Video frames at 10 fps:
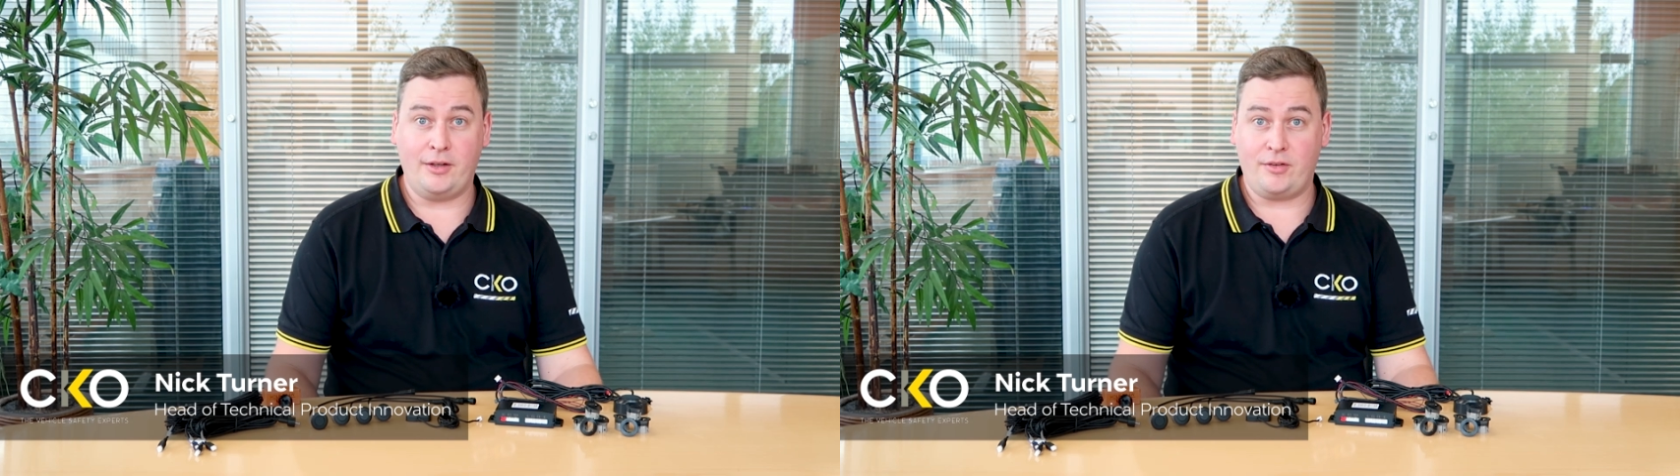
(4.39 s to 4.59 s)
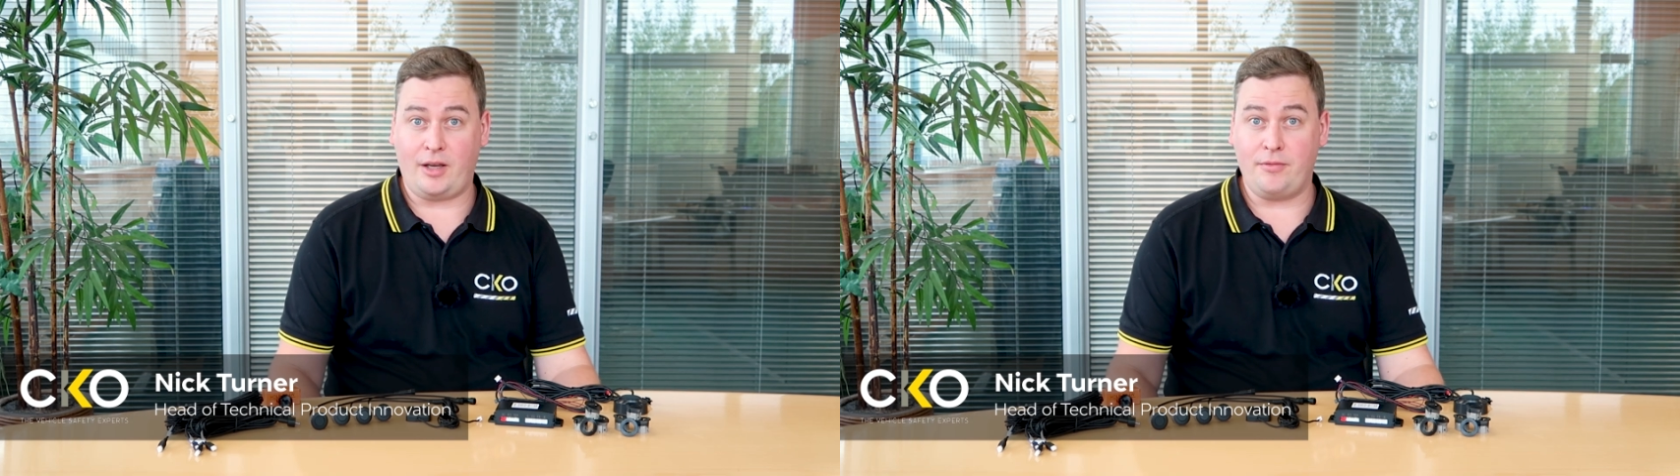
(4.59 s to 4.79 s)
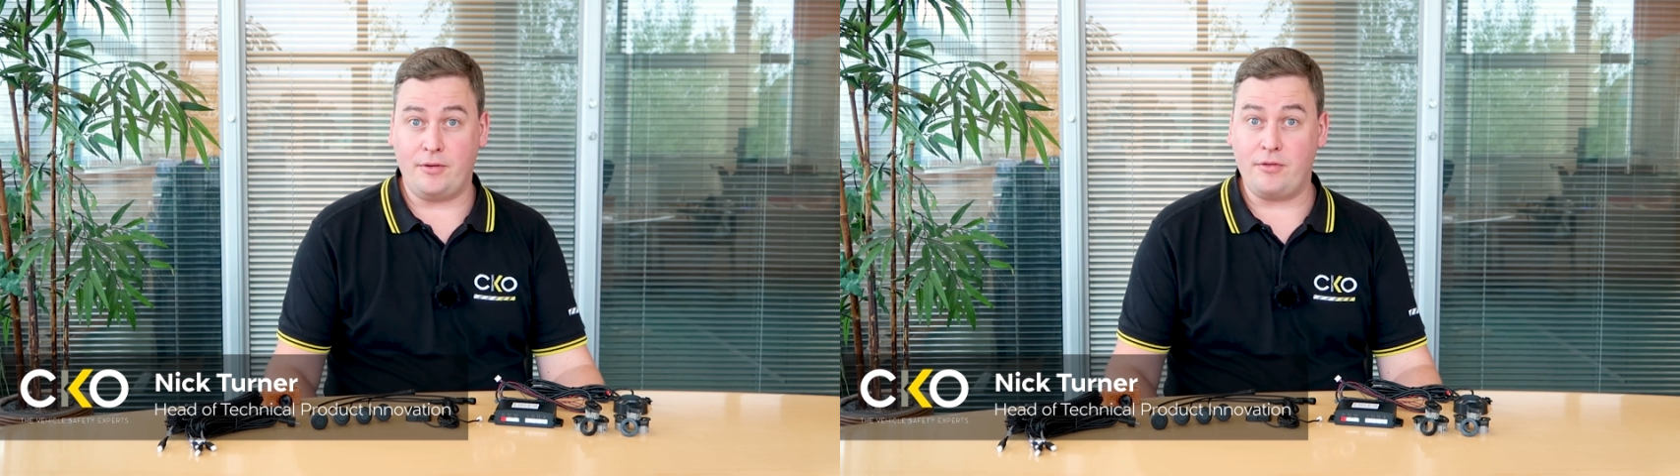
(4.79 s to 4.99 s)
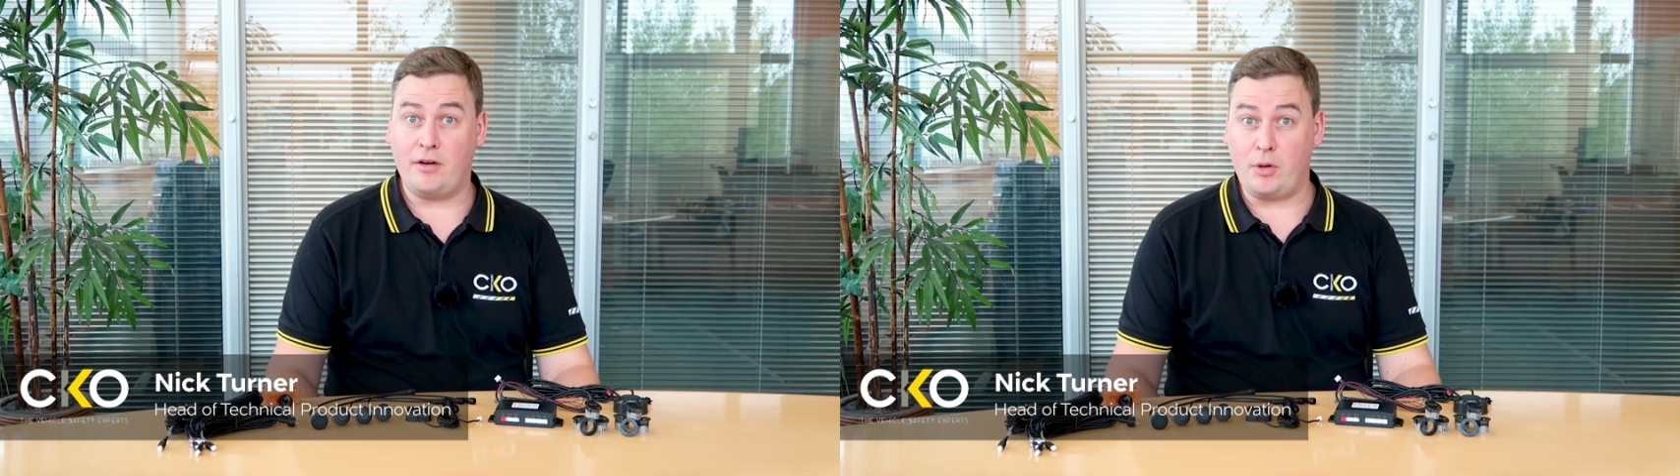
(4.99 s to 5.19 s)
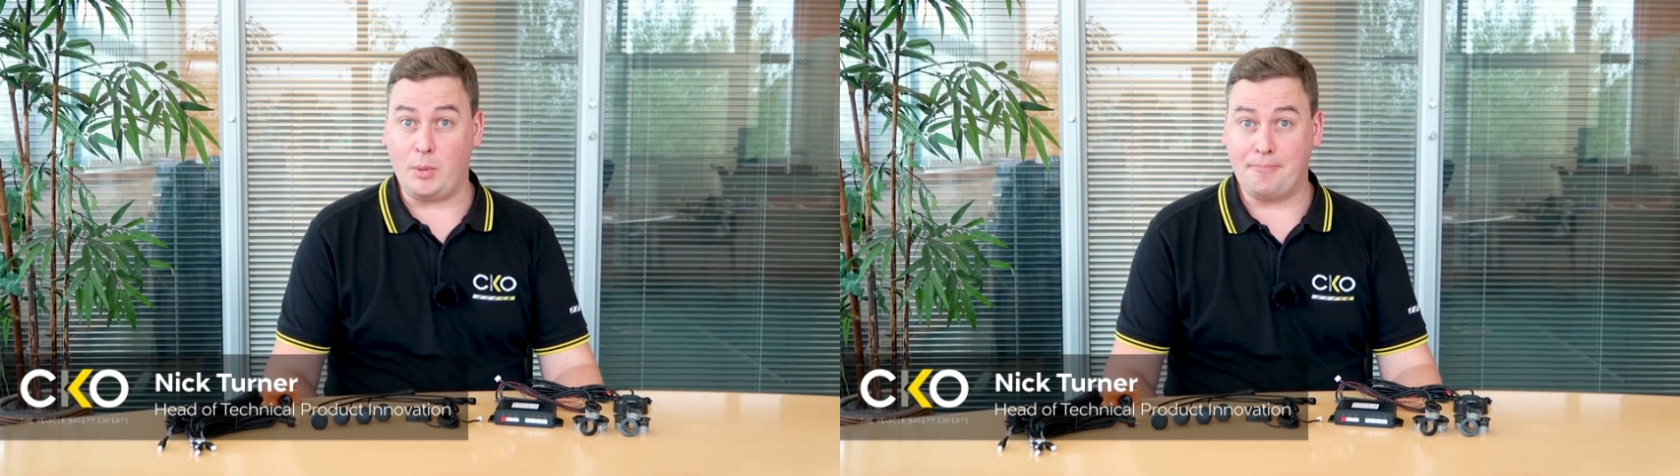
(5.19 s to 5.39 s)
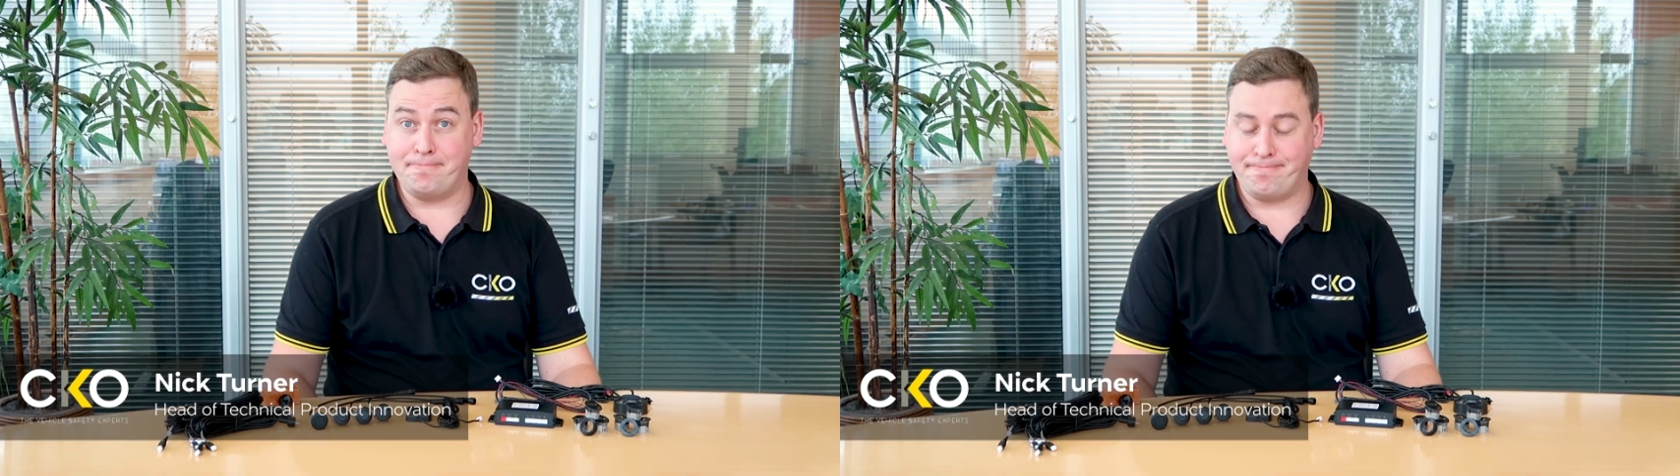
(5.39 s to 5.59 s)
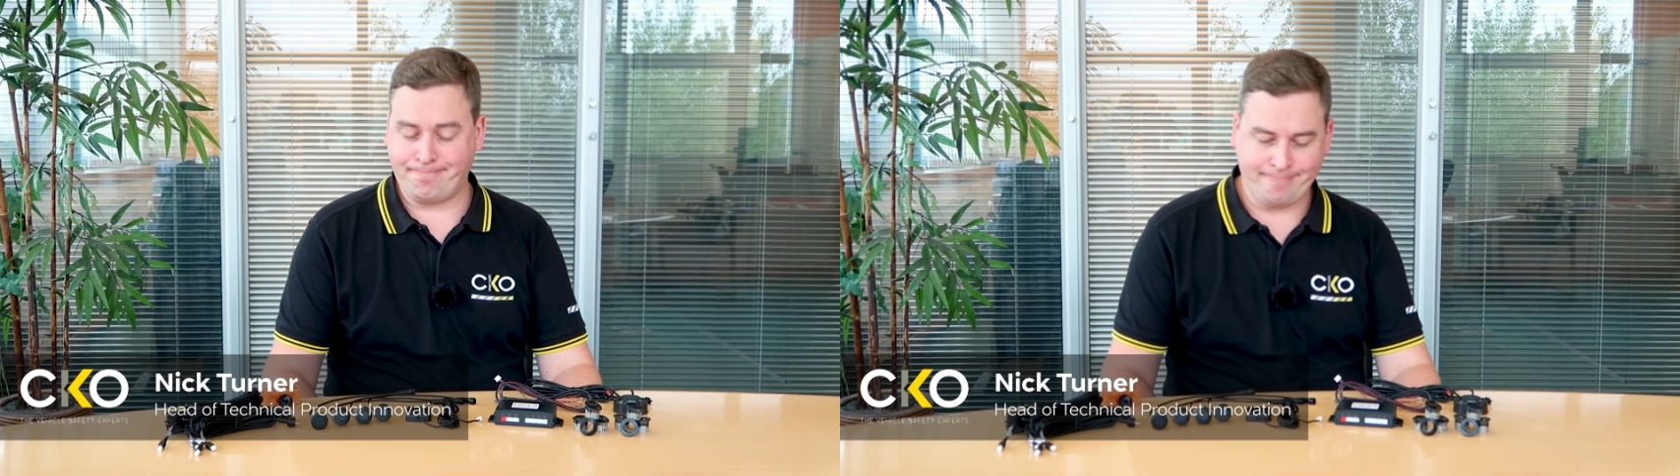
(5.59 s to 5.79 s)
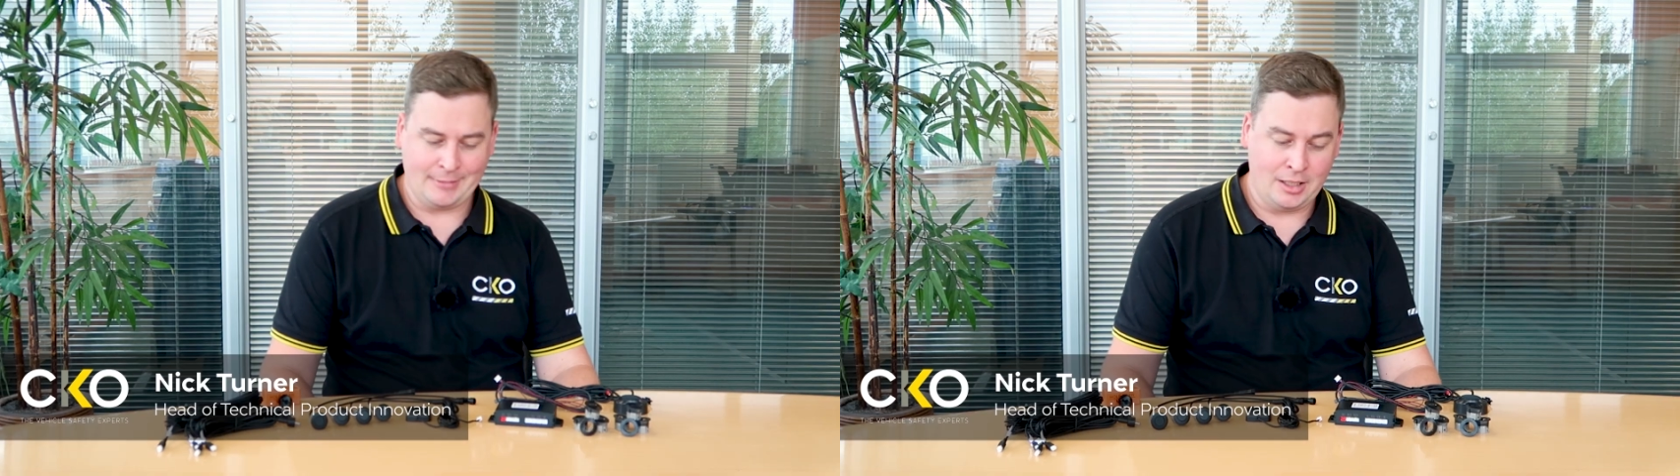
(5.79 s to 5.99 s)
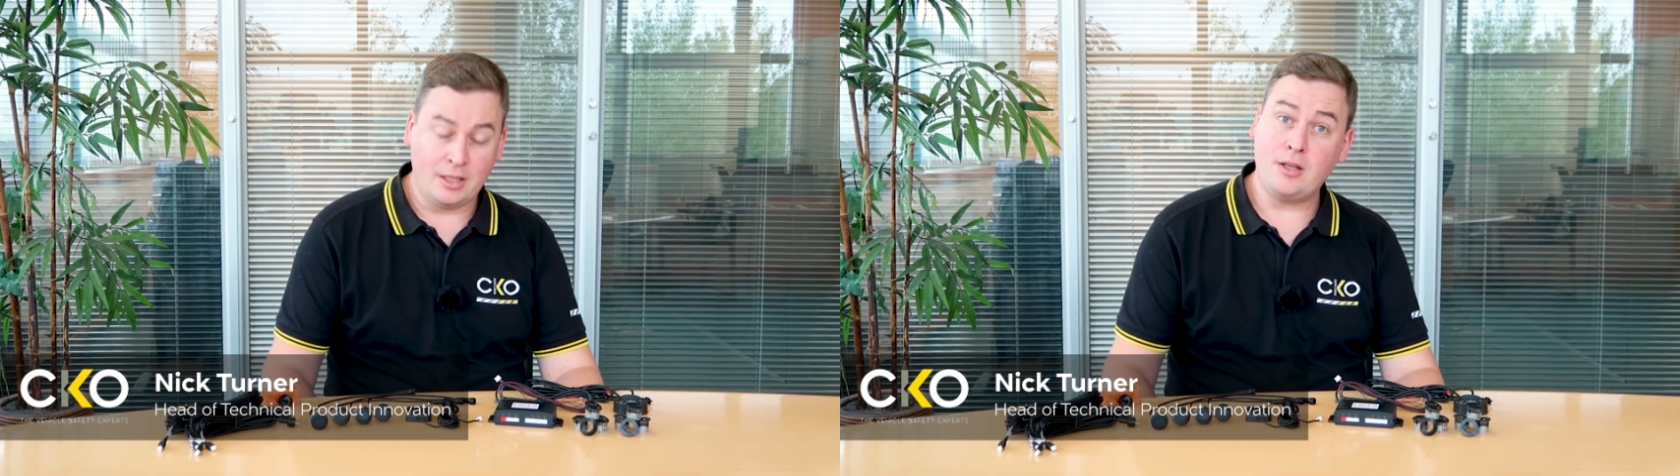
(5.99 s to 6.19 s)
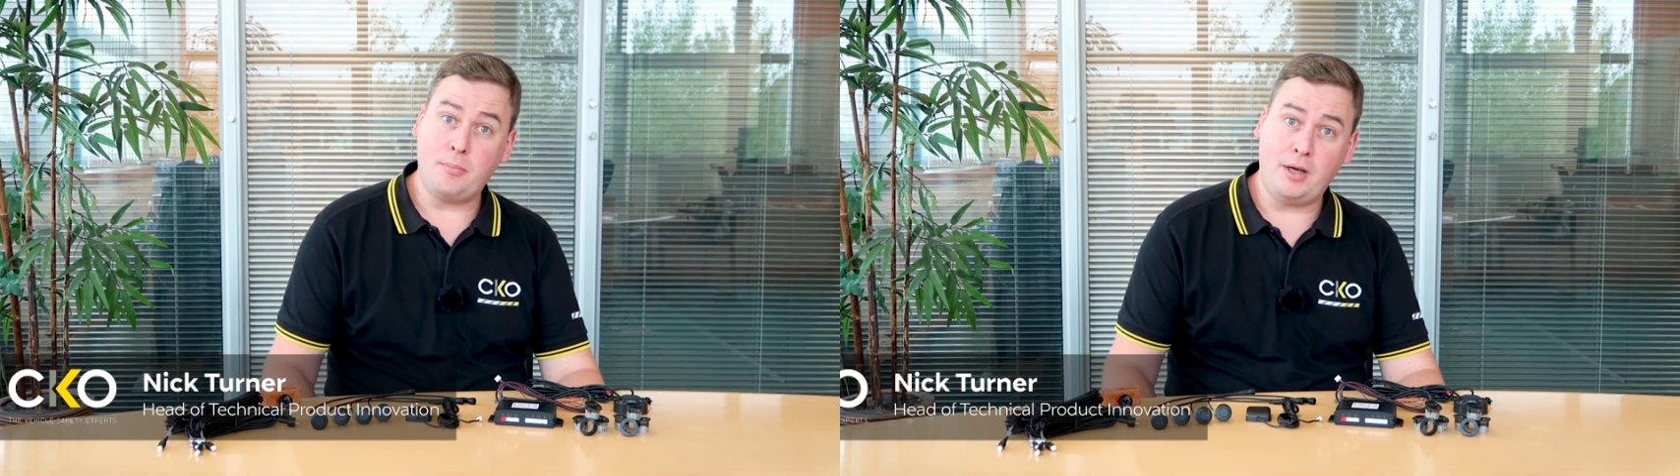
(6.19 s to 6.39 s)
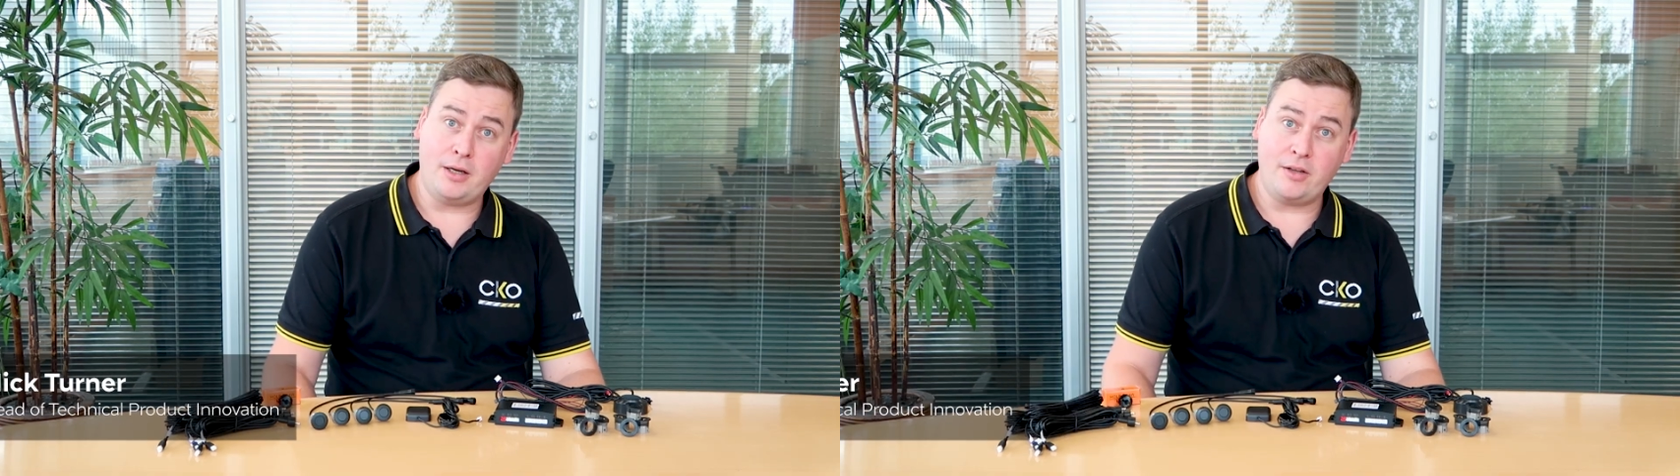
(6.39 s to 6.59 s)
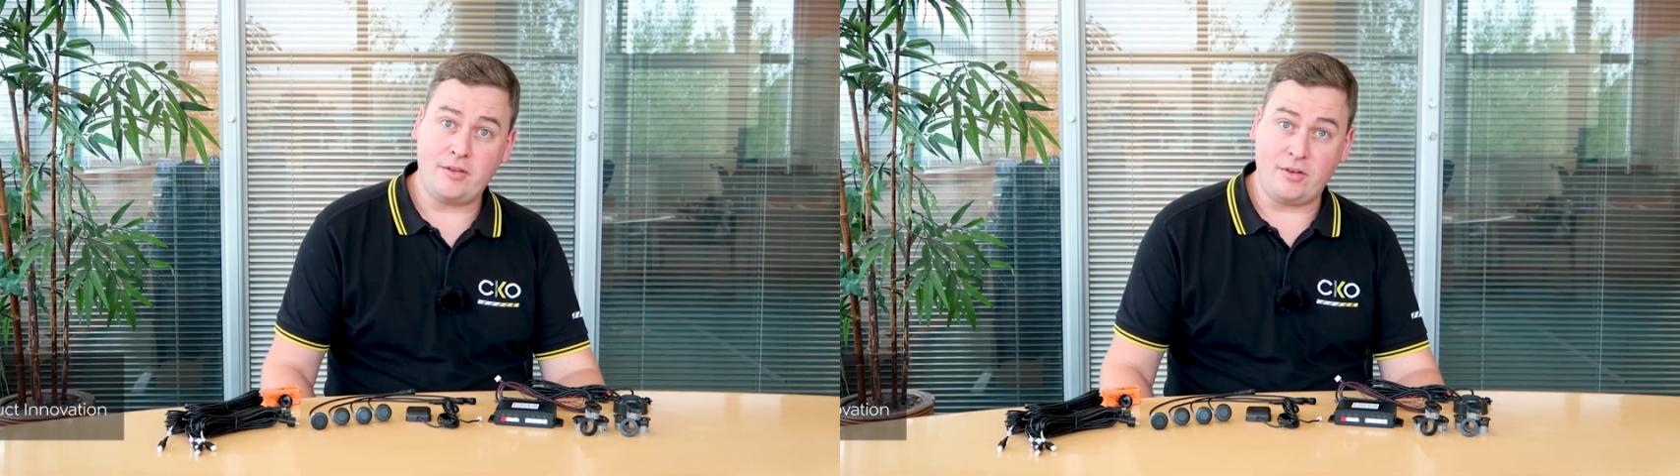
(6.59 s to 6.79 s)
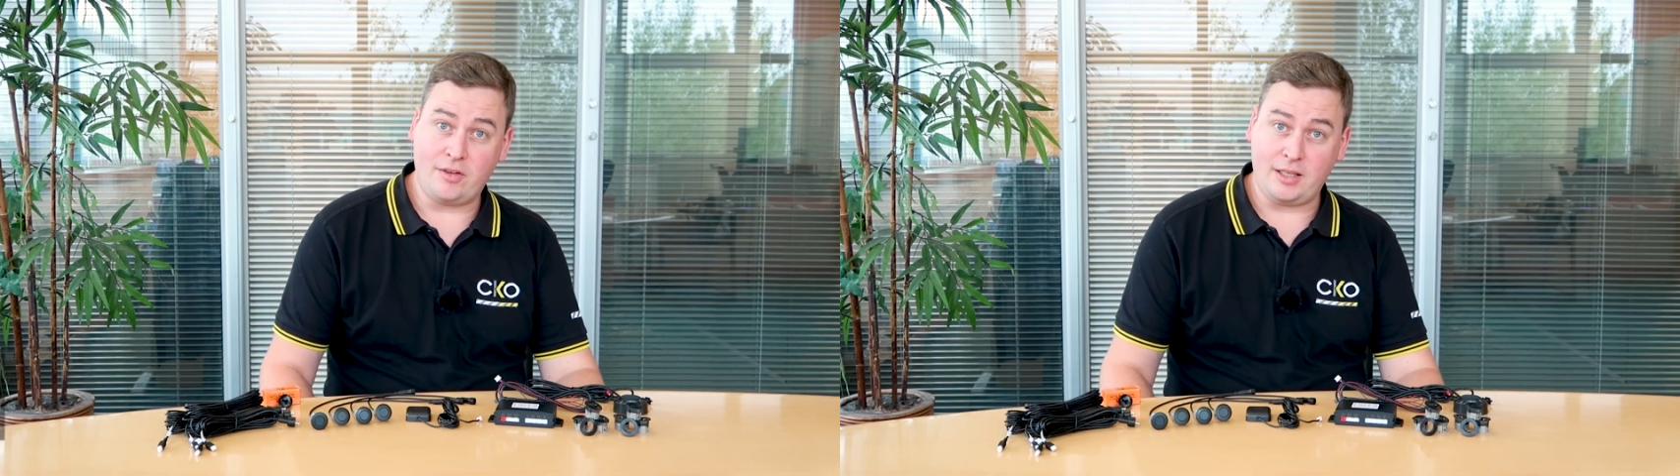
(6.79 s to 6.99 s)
safer for everyone. The parking sensor